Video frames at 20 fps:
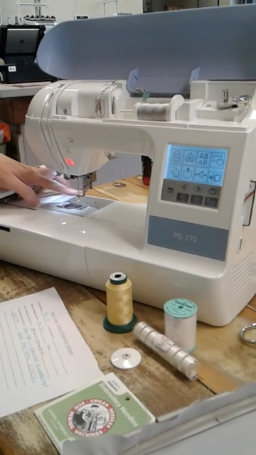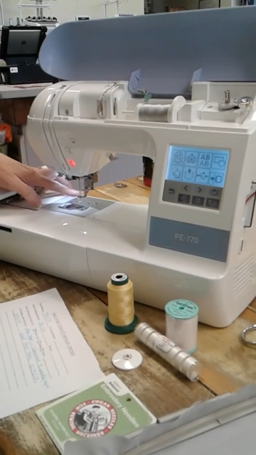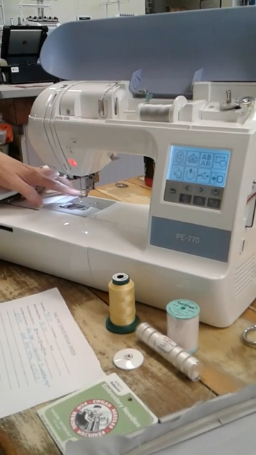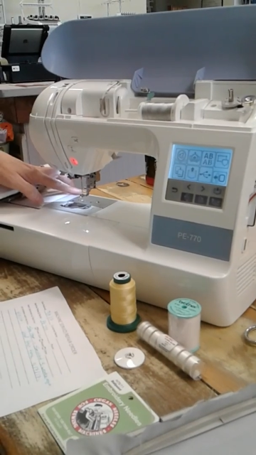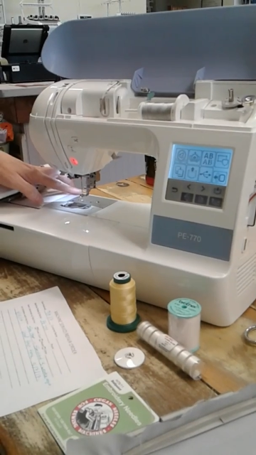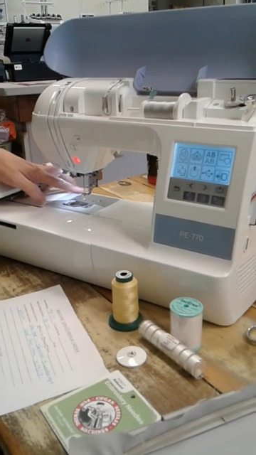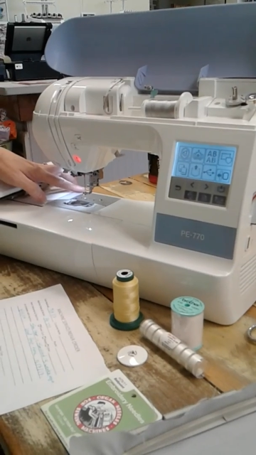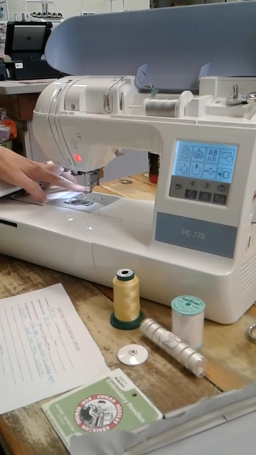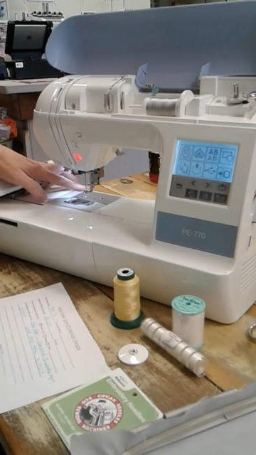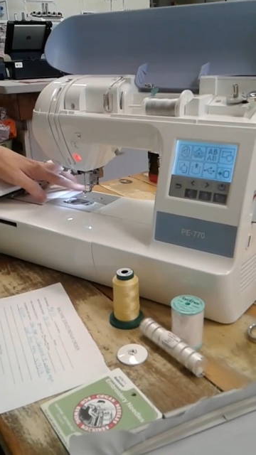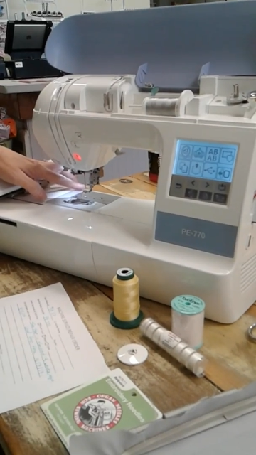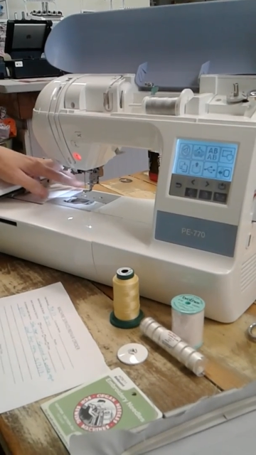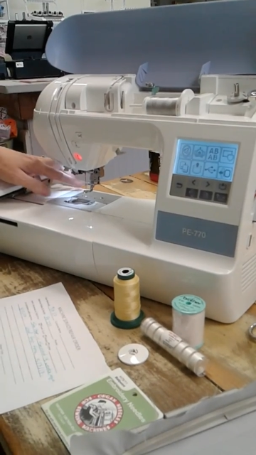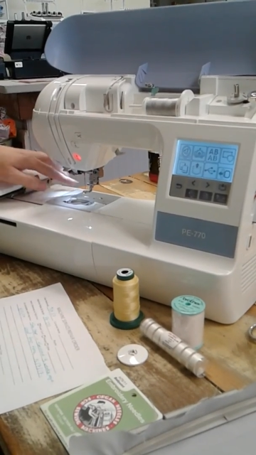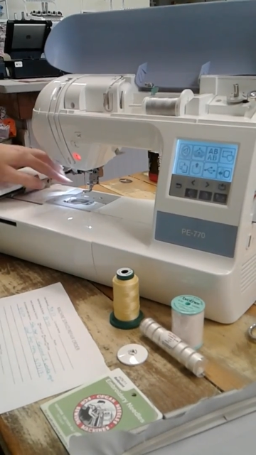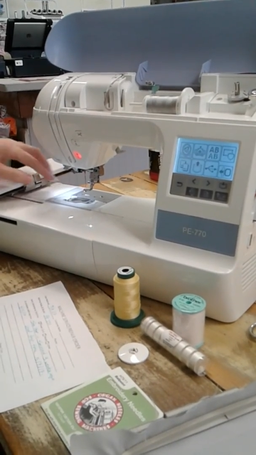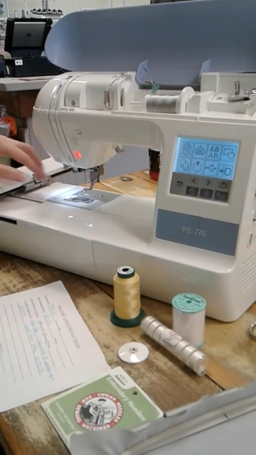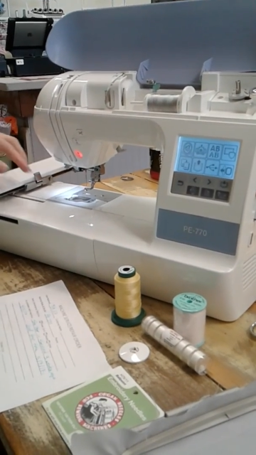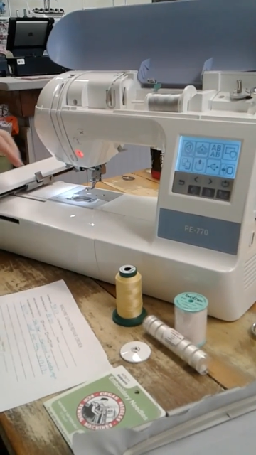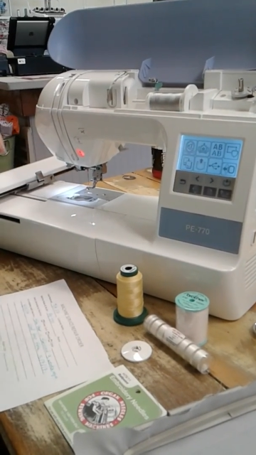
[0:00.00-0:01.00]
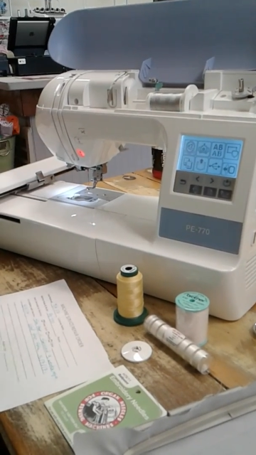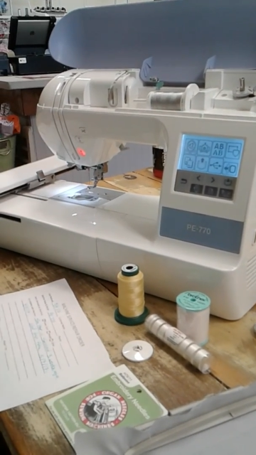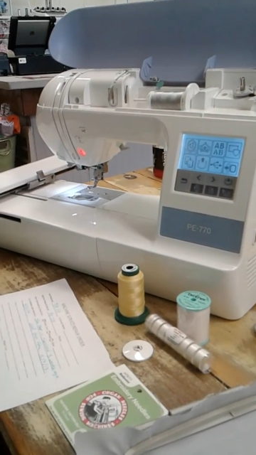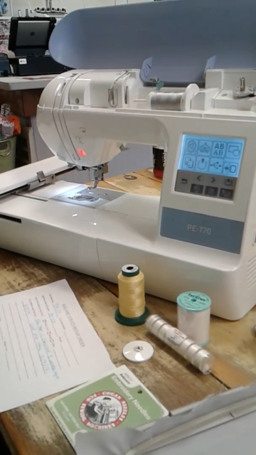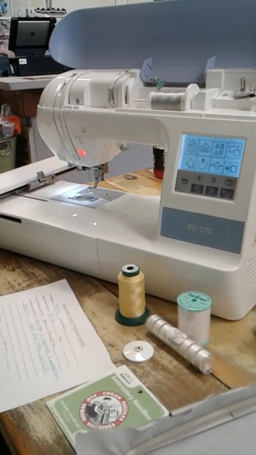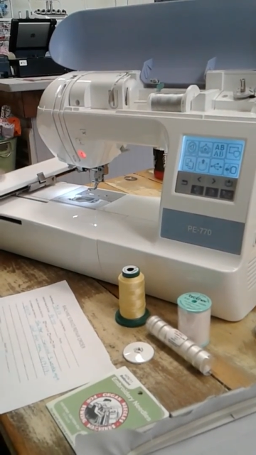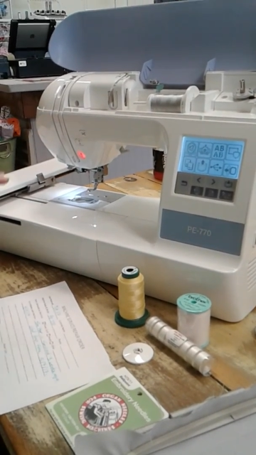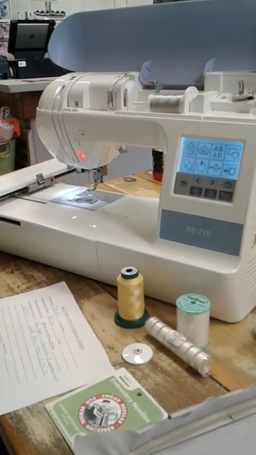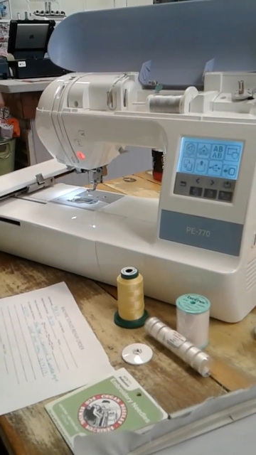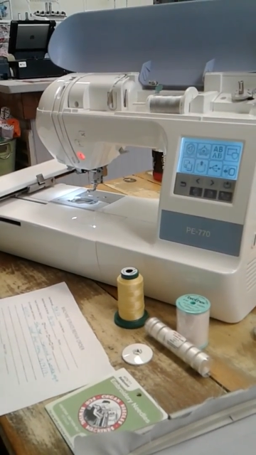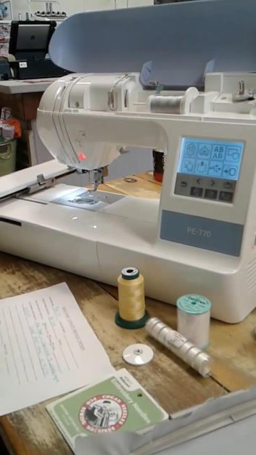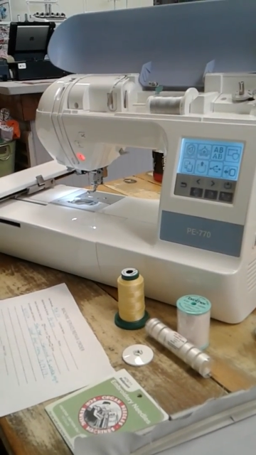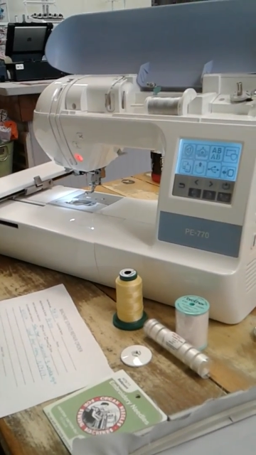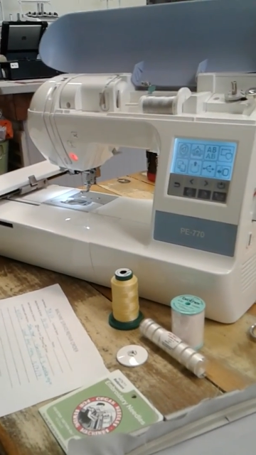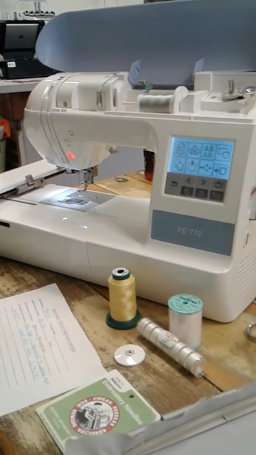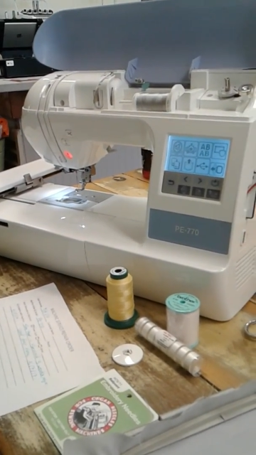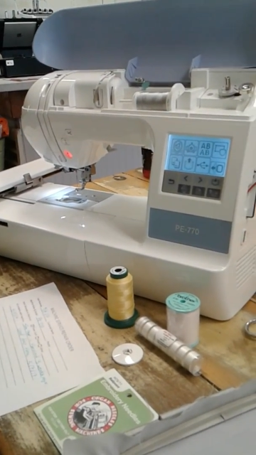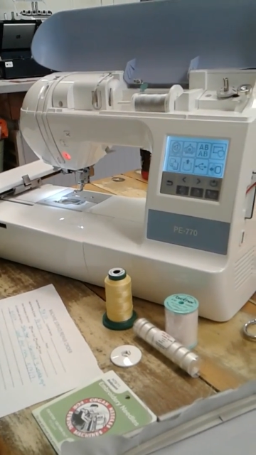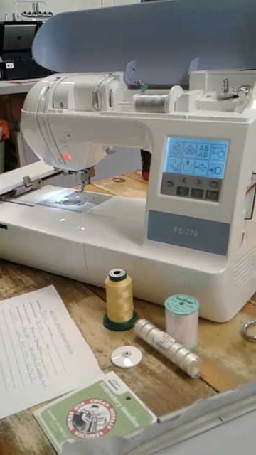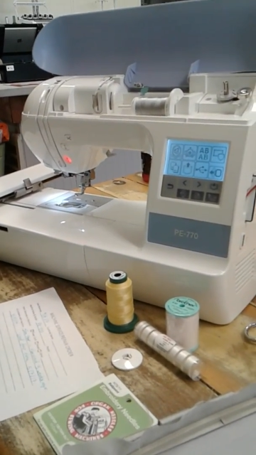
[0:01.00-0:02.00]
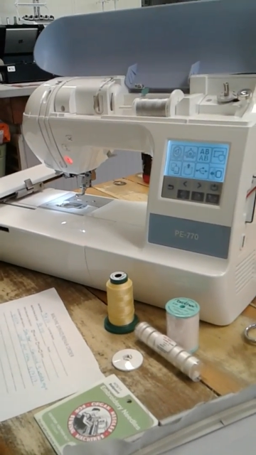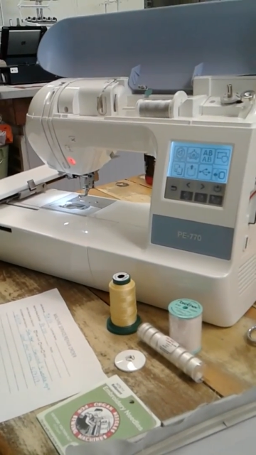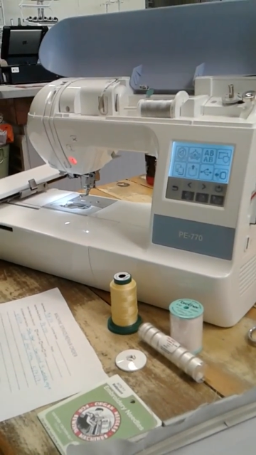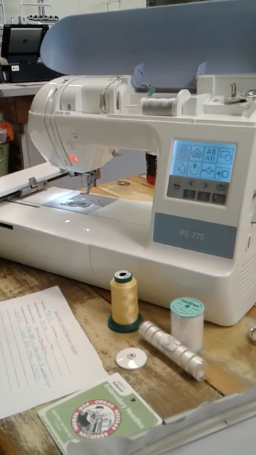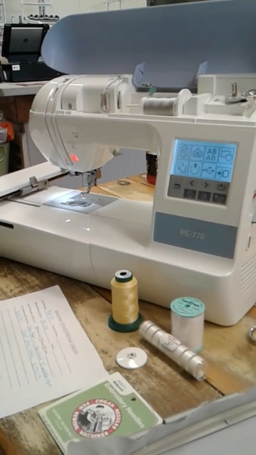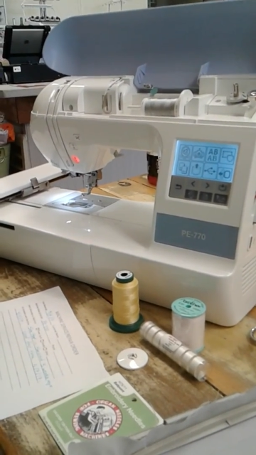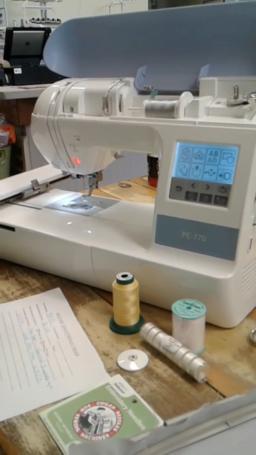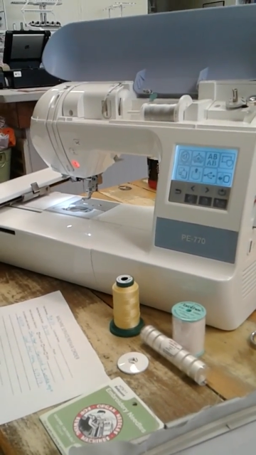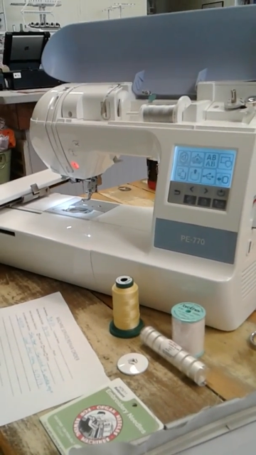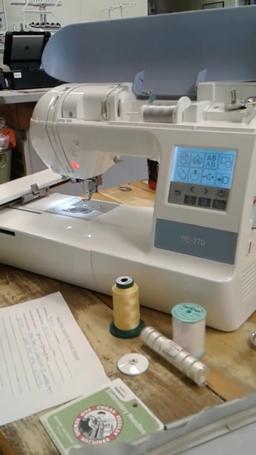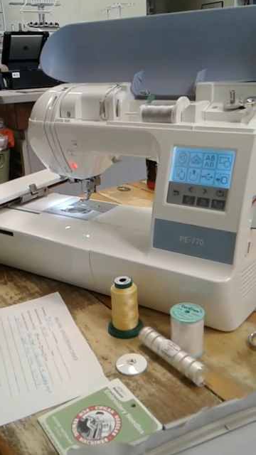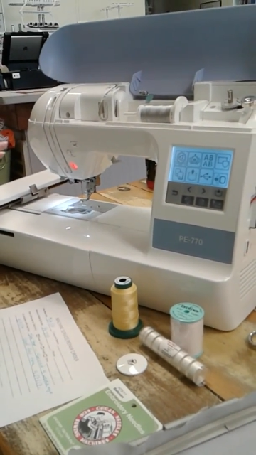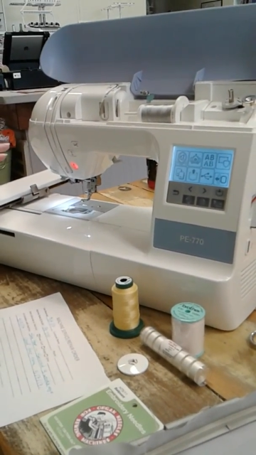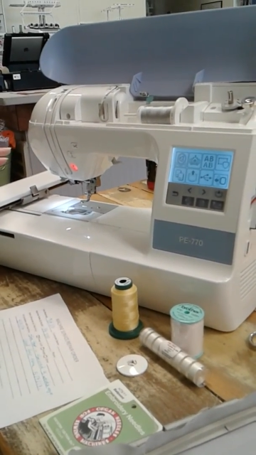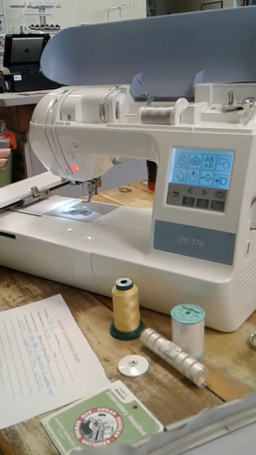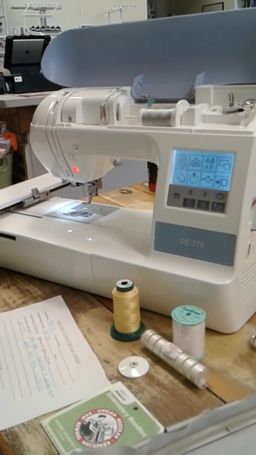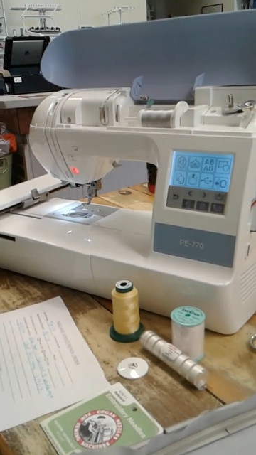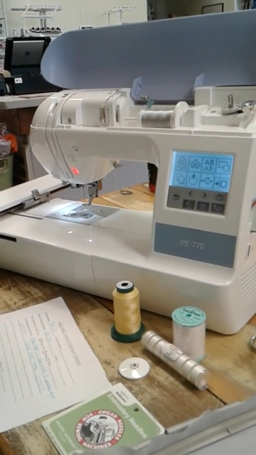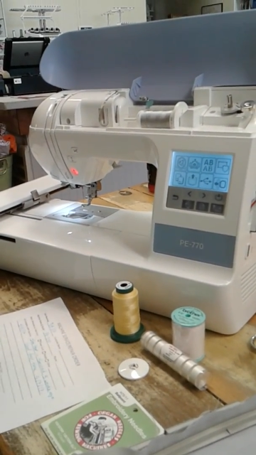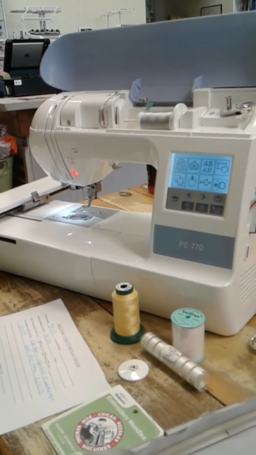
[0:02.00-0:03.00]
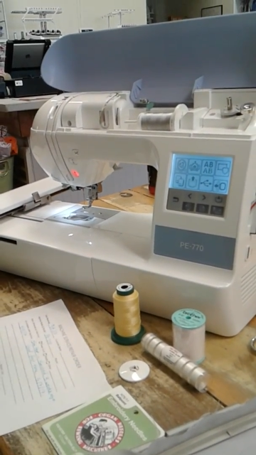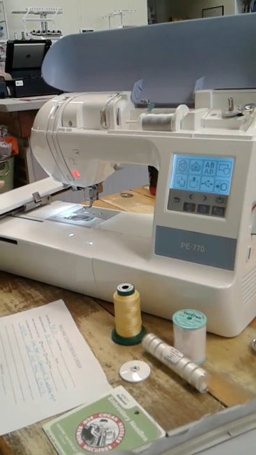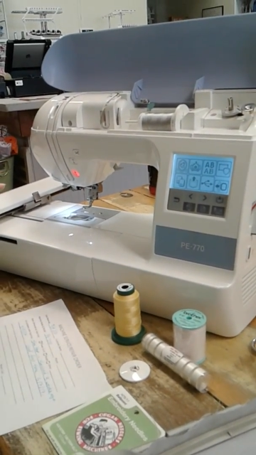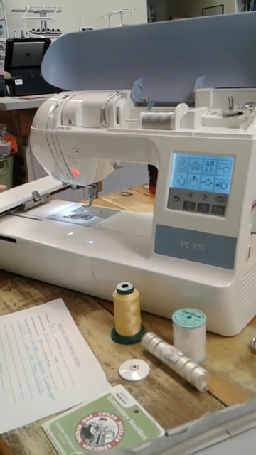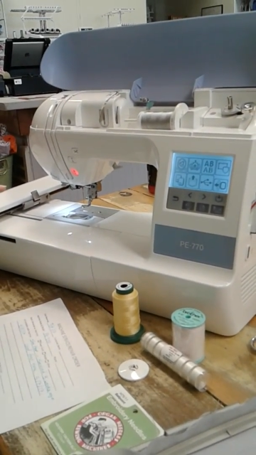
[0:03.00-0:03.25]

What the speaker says: (no speaker visible)